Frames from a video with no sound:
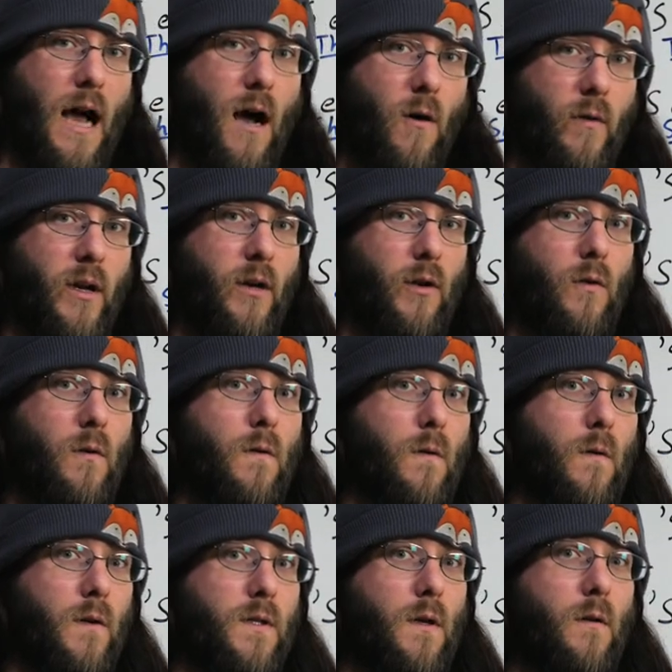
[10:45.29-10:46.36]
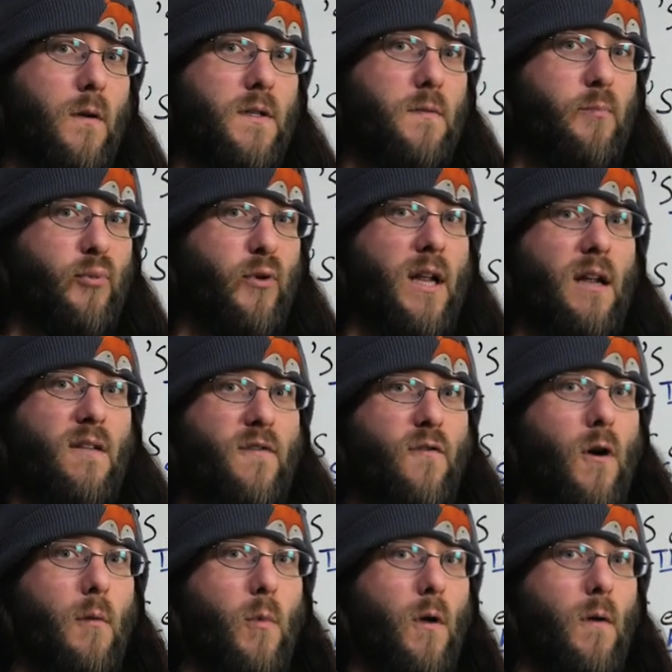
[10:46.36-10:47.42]
aon and u, so it's pretty
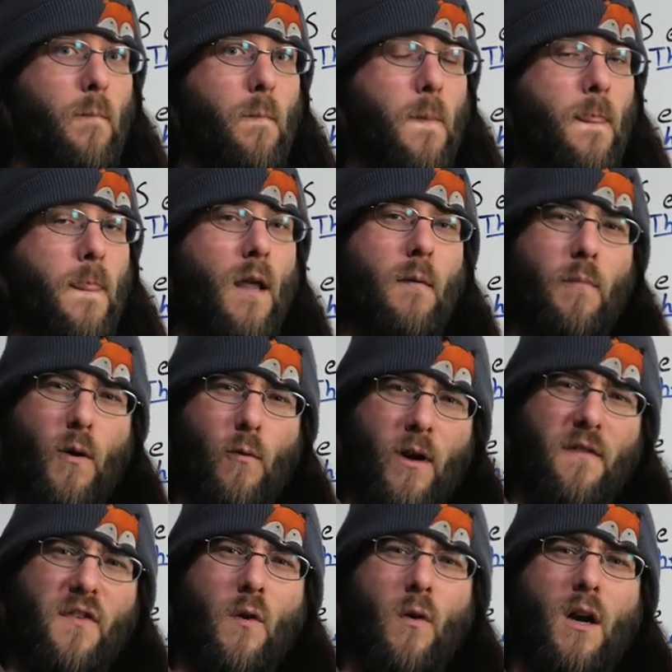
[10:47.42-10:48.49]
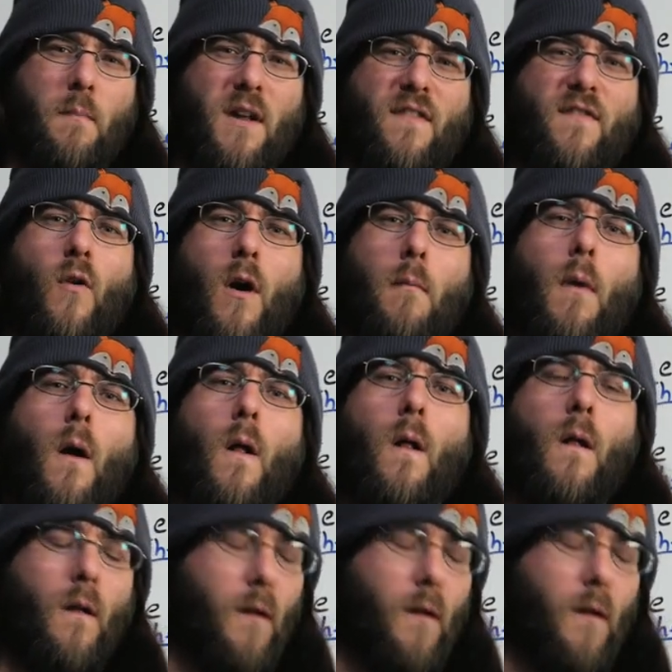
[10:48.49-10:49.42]
informal. But what if you want to be formal?